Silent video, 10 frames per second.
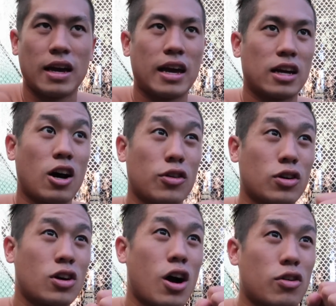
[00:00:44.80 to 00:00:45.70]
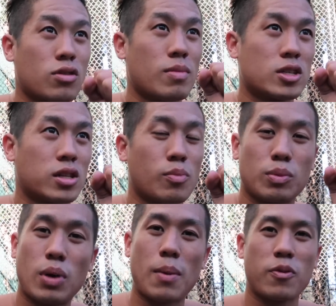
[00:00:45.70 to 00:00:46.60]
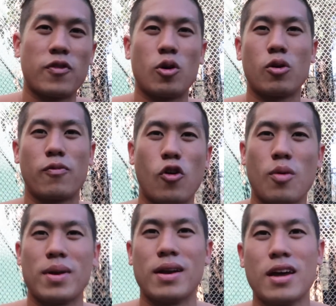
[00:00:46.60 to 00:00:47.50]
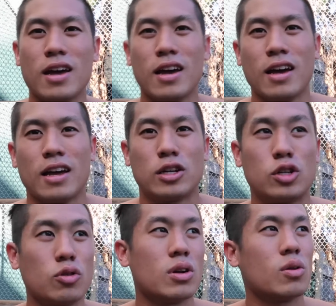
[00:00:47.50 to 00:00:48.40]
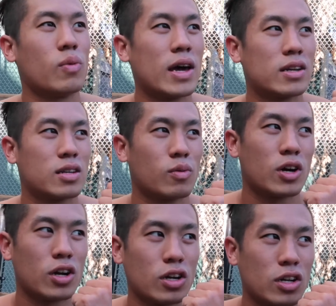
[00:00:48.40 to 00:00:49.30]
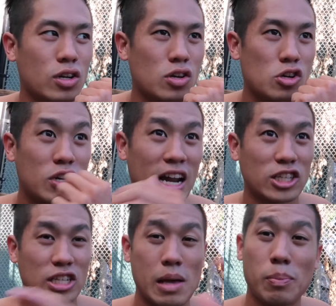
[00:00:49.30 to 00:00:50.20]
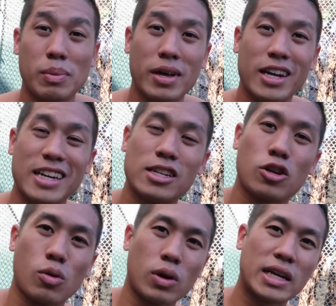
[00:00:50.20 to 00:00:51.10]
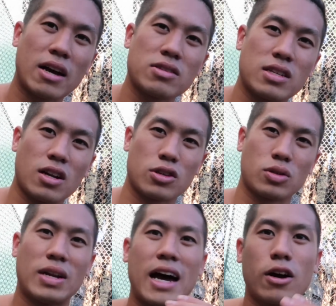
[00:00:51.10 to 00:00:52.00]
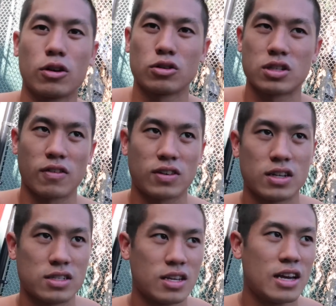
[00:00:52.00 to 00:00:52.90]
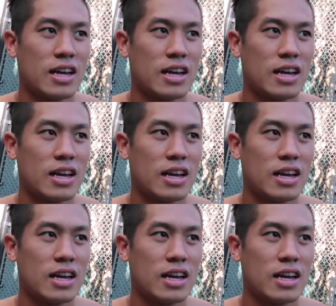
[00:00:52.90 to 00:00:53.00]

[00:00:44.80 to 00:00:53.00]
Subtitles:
and conquer the muscle up with proper form, and do it in a way to where you can actually implement it into your workouts and also not hurt yourself. Because